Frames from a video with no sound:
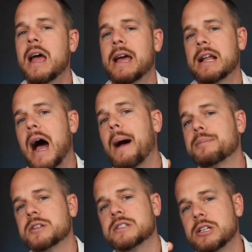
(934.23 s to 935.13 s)
and
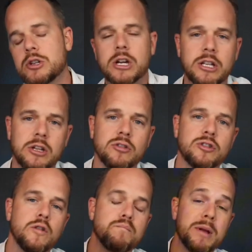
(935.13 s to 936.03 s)
options that you can use
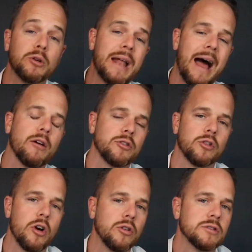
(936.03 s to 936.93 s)
to build out
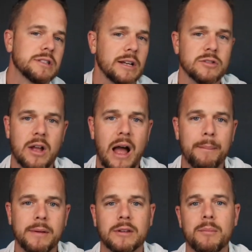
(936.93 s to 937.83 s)
your own sales
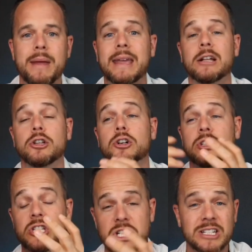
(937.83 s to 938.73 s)
copy to make it look
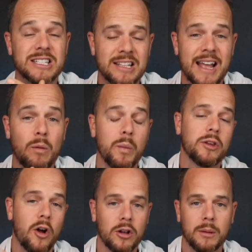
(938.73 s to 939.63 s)
just like what we
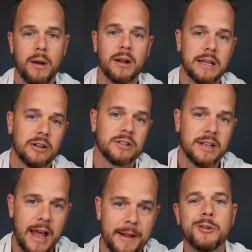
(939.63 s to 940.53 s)
talked about here
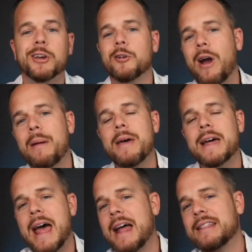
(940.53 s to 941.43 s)
today. You can grab
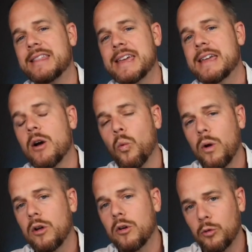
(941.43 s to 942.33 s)
that at
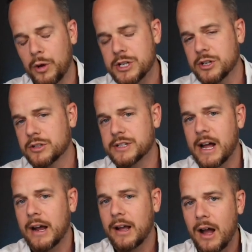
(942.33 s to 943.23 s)

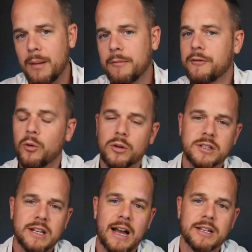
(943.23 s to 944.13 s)

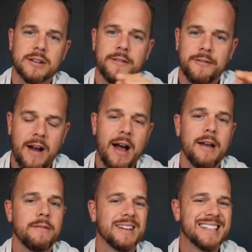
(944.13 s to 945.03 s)

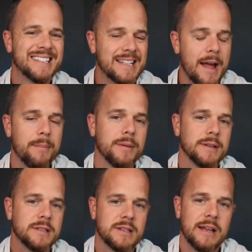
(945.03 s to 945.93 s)
thewillrichards.com/5-step
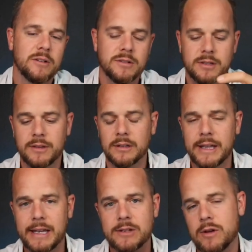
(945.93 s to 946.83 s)
sales. The
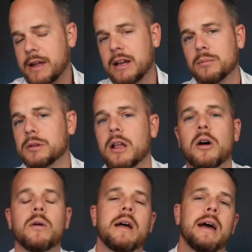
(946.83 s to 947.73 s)
link is right here
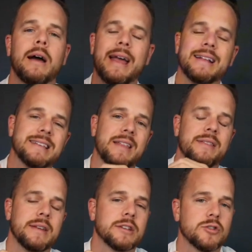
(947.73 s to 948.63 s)
below and it's
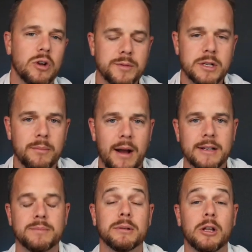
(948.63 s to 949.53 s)
in the description
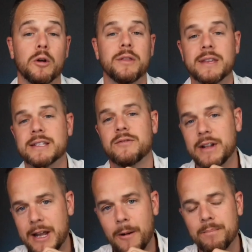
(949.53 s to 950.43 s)
box below this
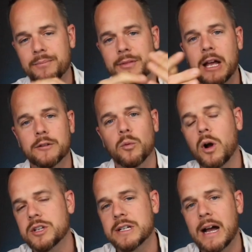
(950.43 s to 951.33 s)
video. Thanks for
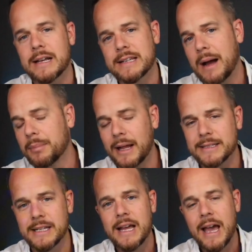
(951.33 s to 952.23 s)
watching, guys. God
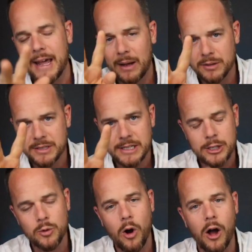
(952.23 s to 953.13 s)
bless, and I will see
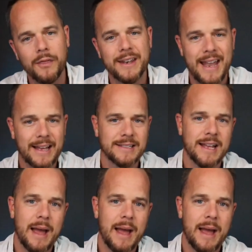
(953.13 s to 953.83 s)
you on the next